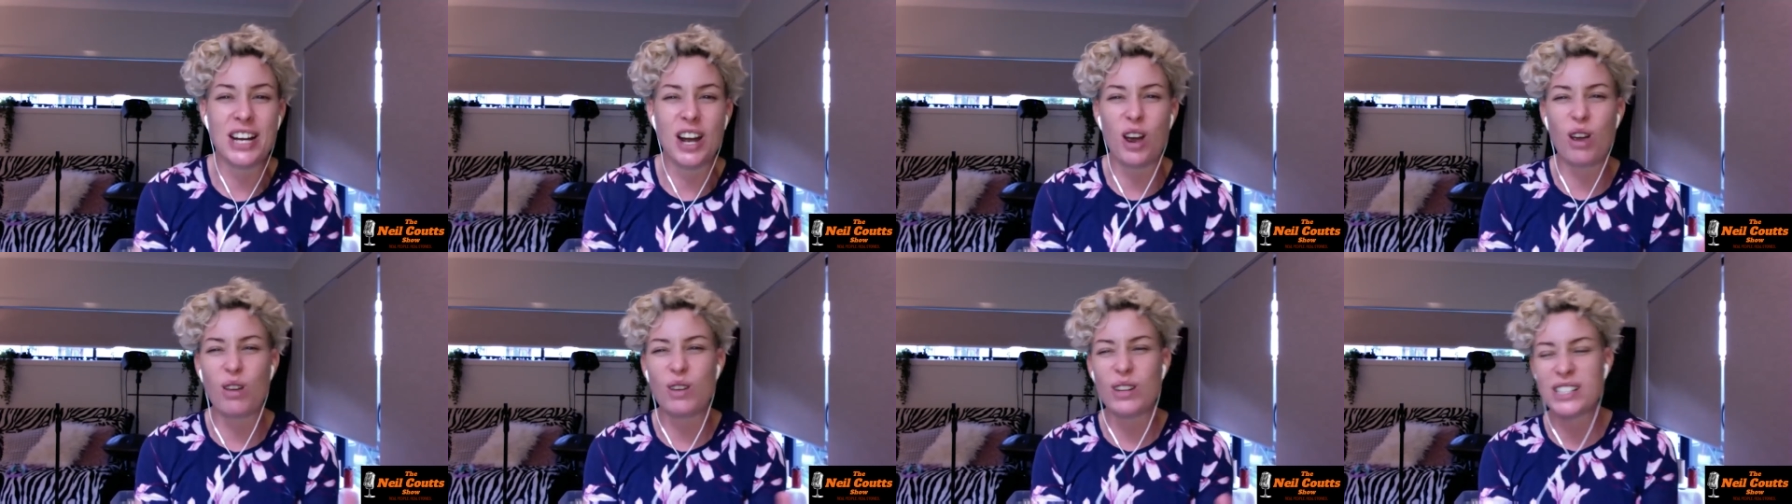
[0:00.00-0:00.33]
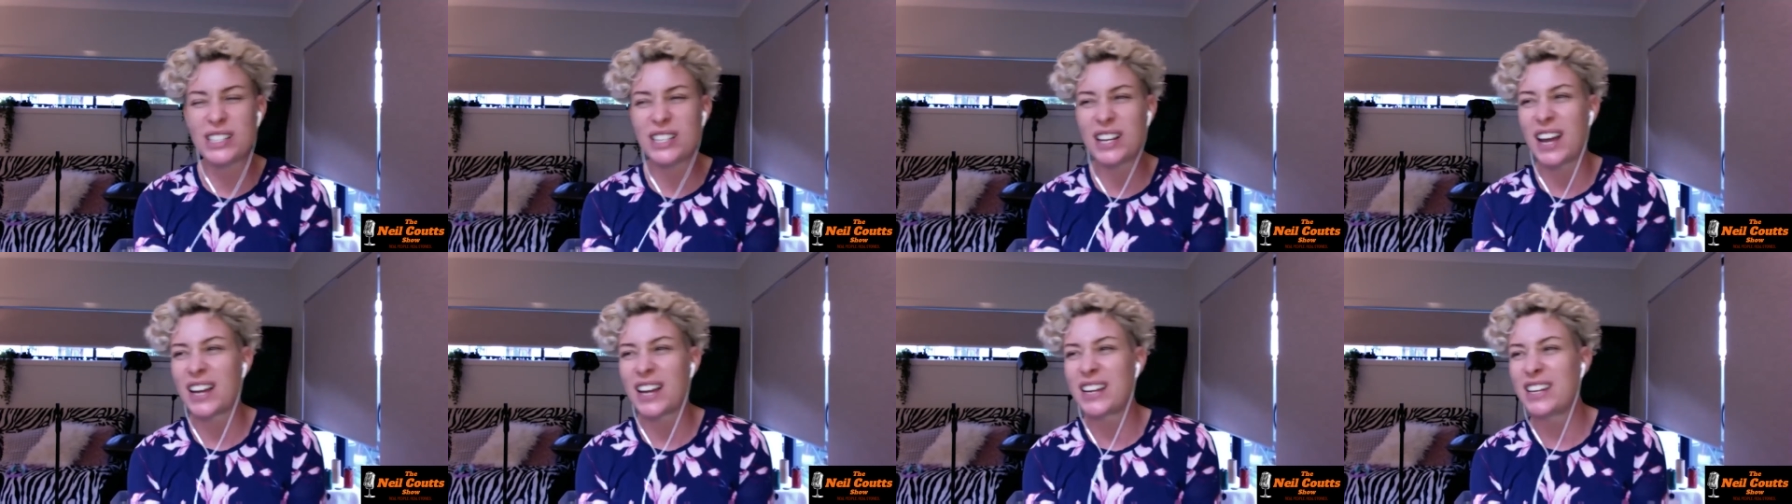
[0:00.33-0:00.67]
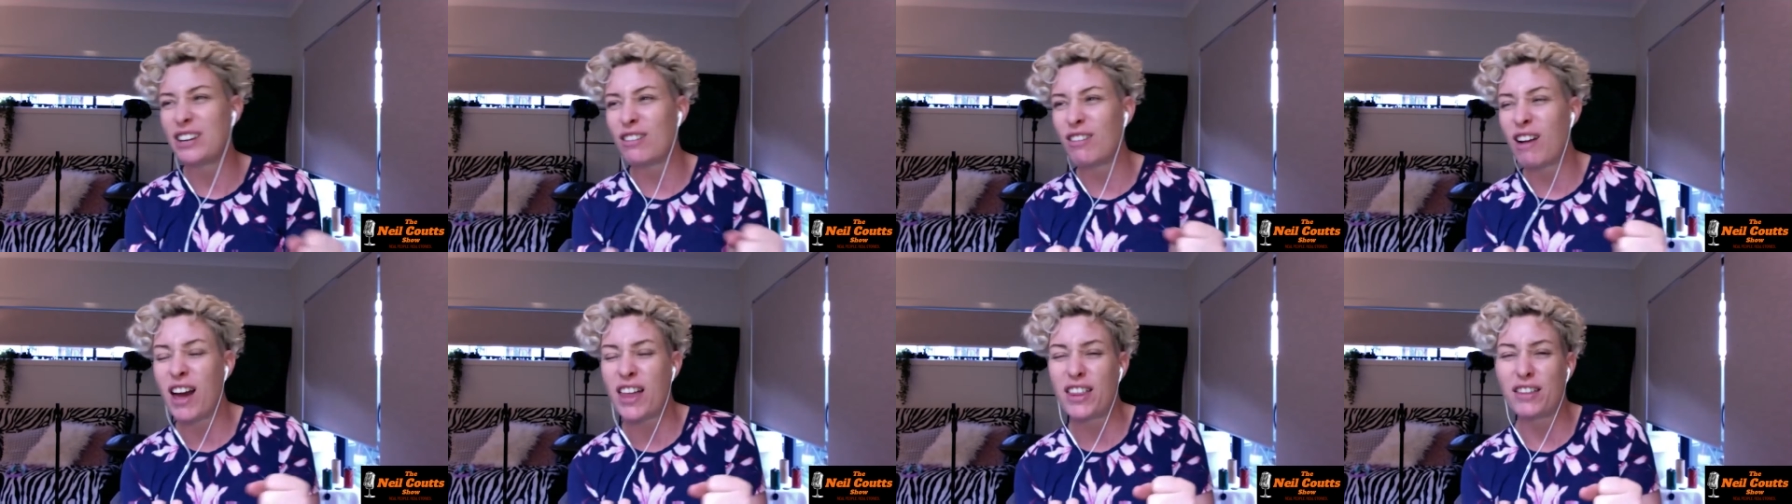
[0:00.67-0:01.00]
know, yeah. it's like
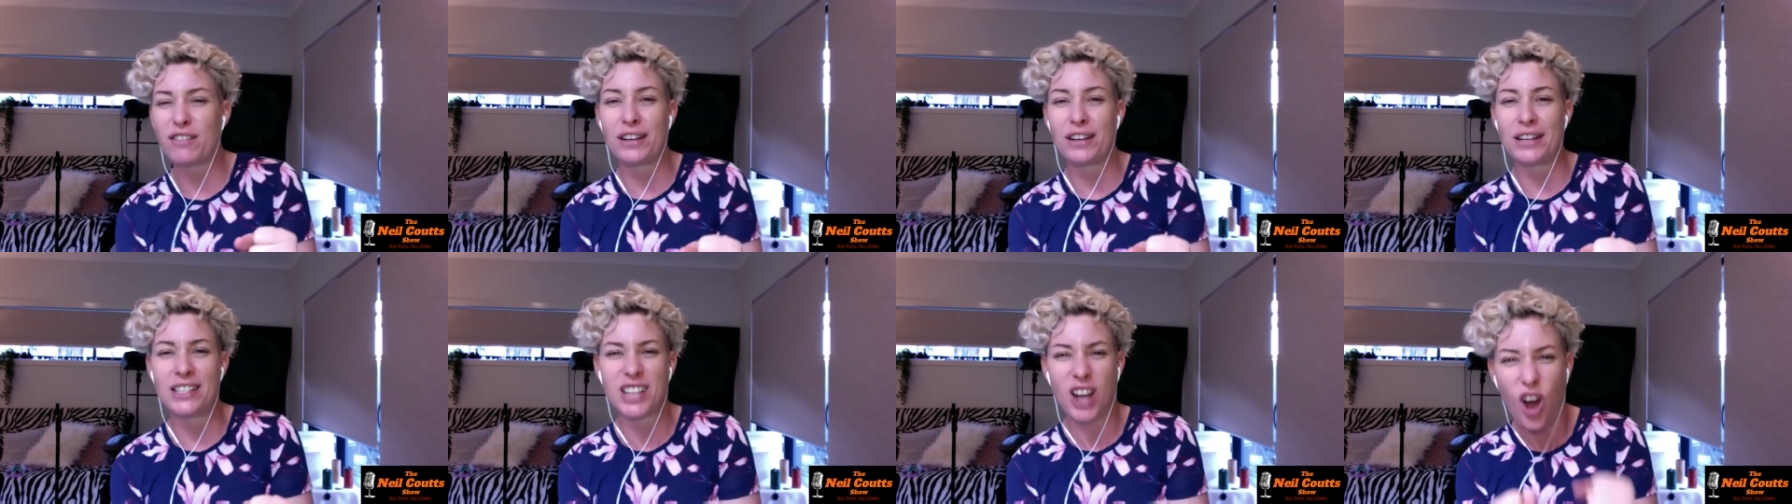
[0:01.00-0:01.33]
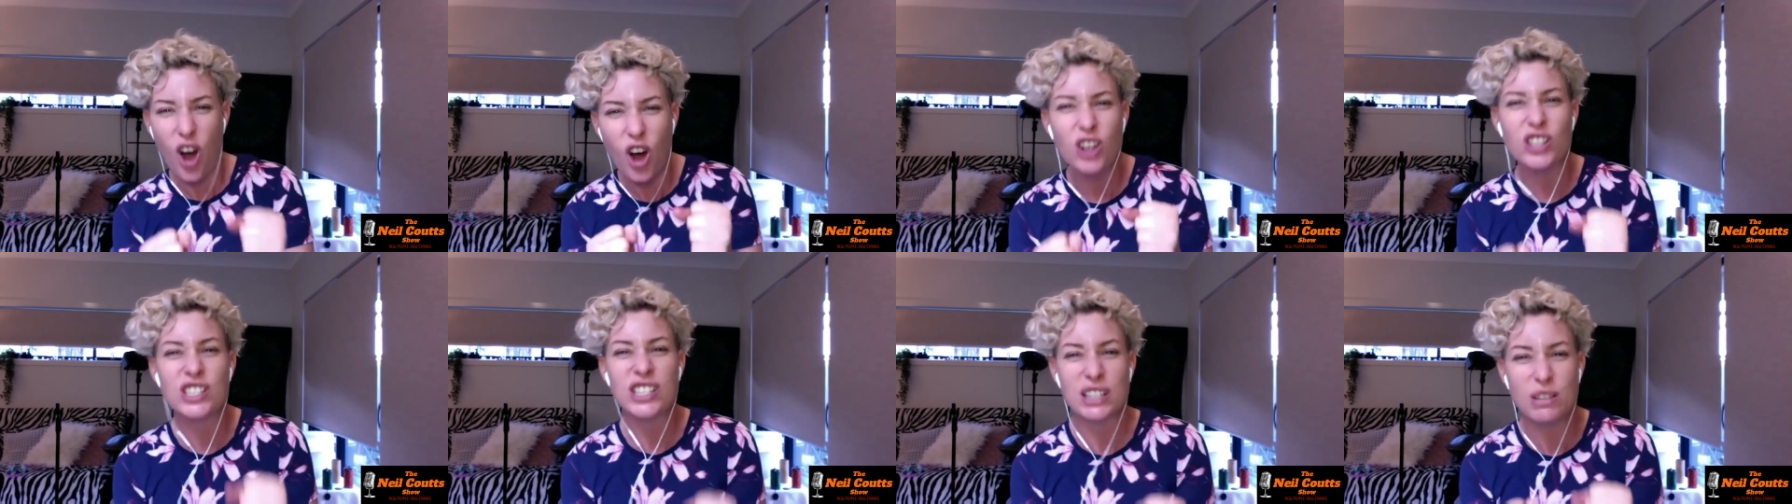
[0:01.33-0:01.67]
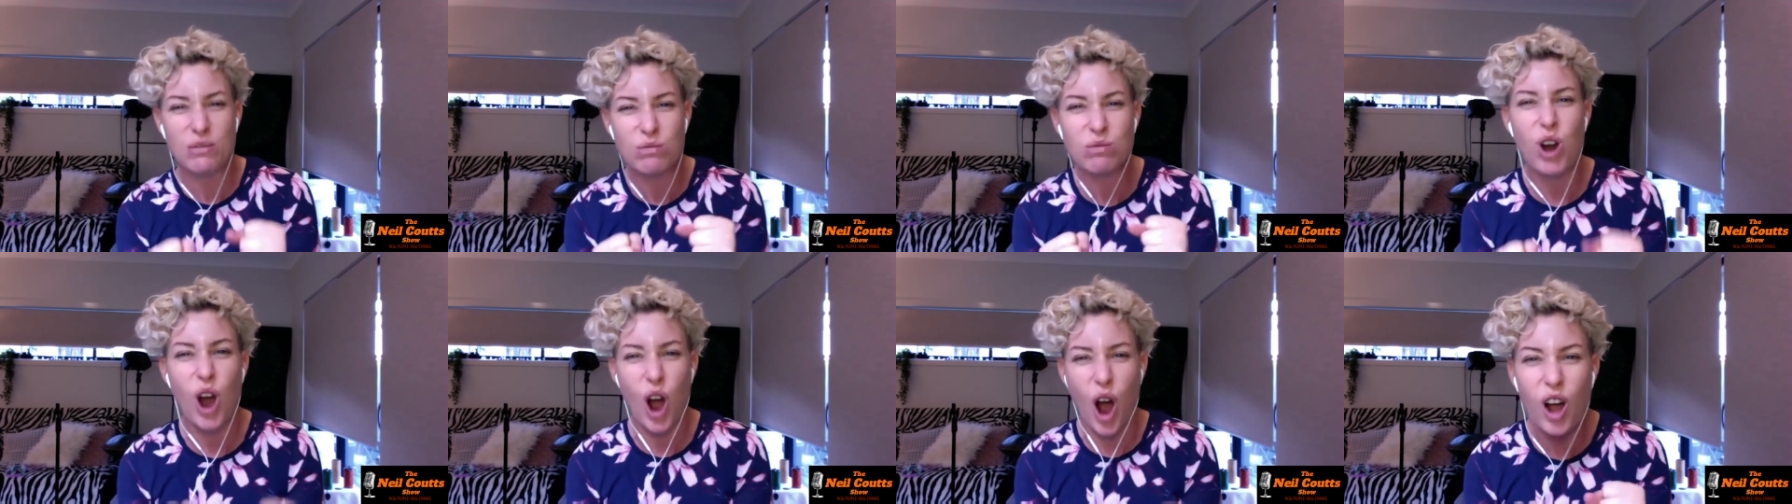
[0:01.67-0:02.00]
you're either into
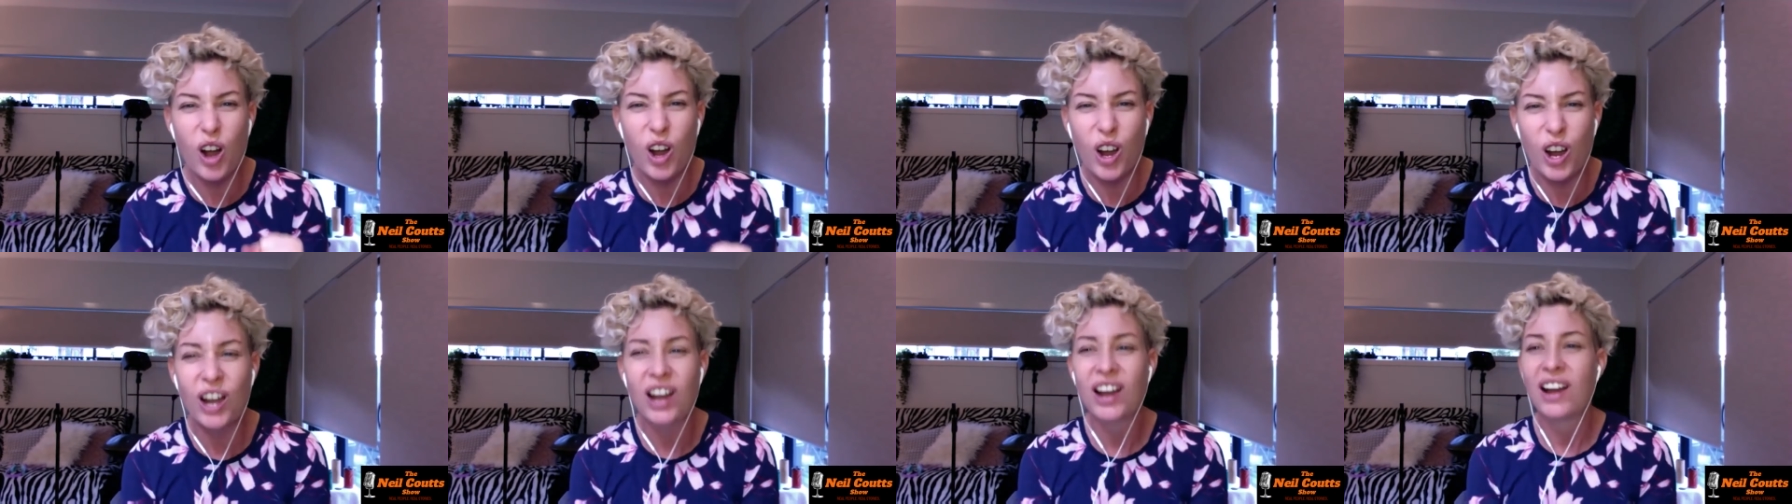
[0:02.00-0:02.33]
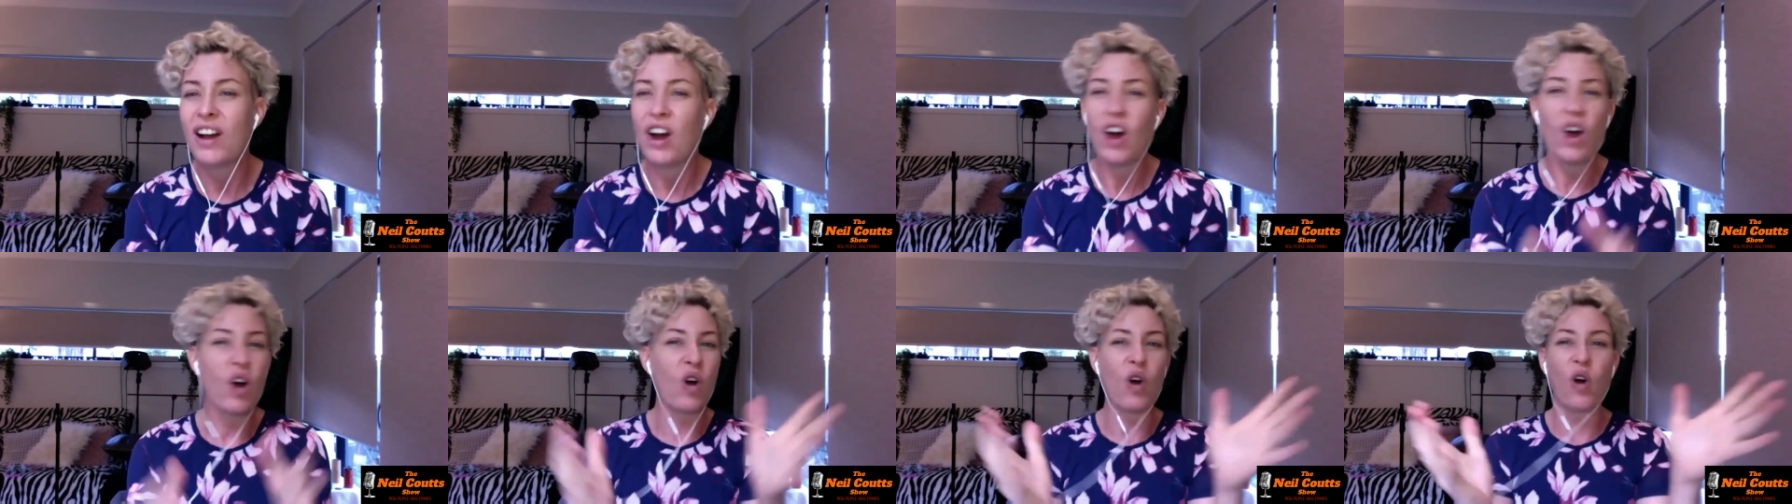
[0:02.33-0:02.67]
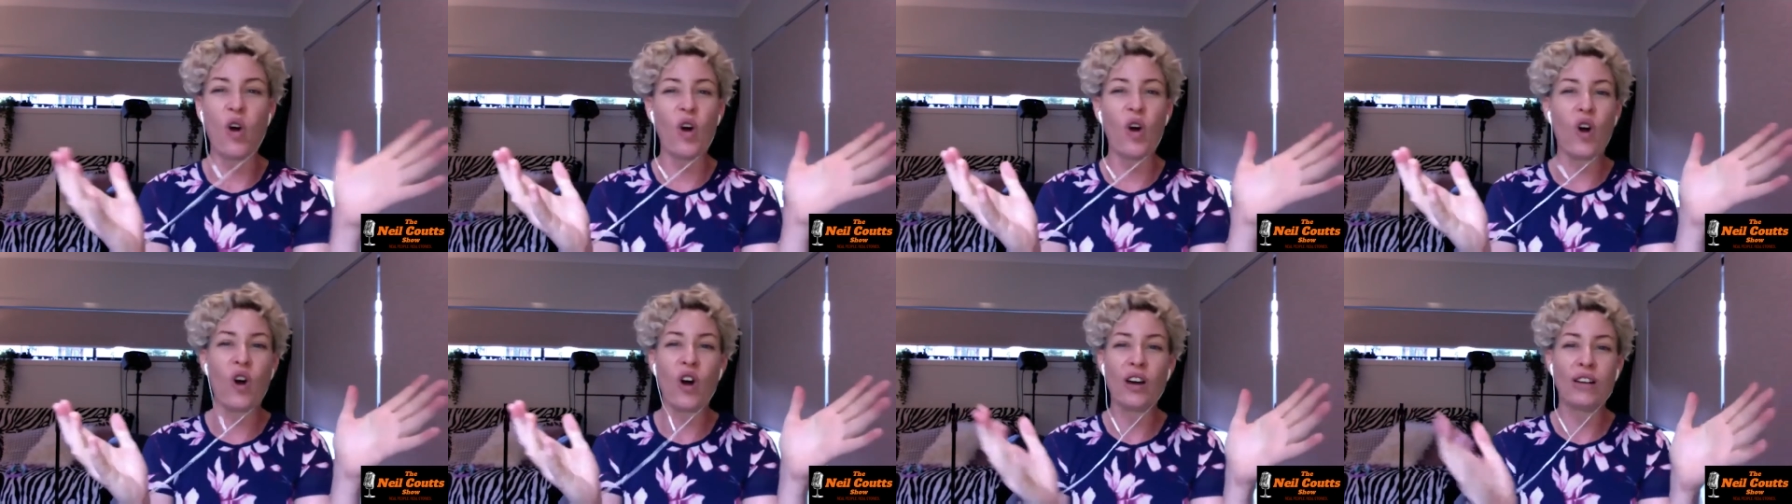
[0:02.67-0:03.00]
Aussie rock yeah.
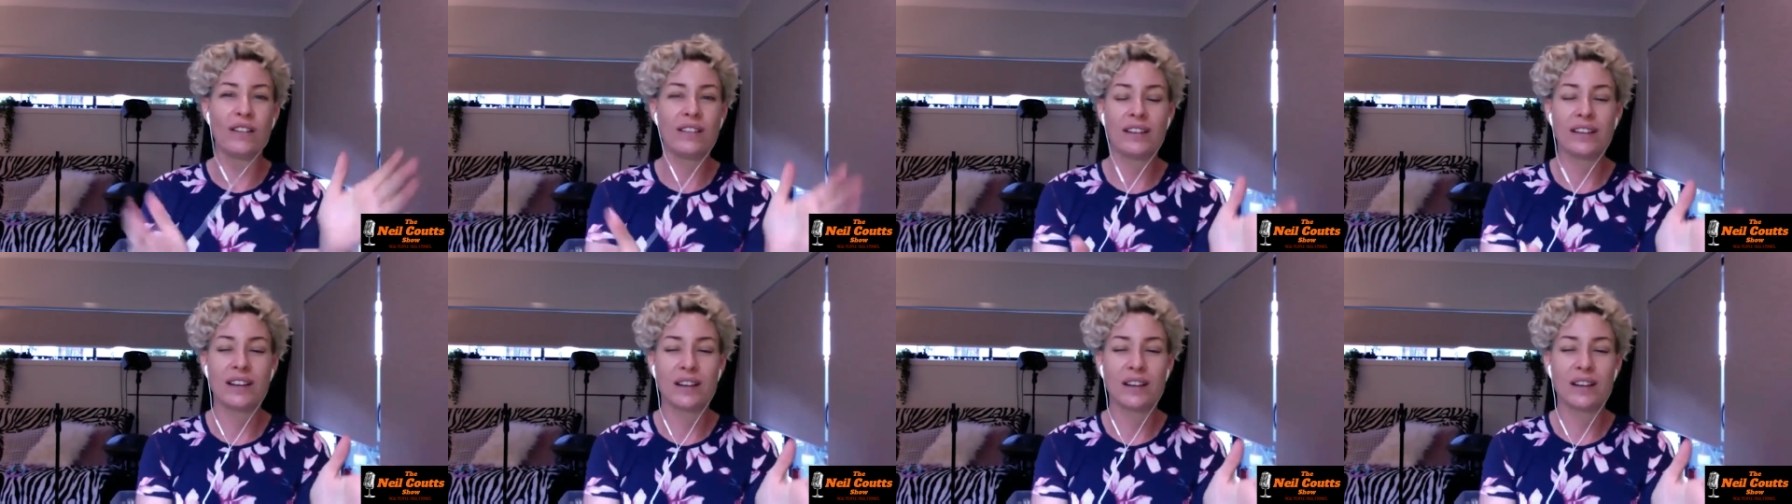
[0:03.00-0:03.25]
or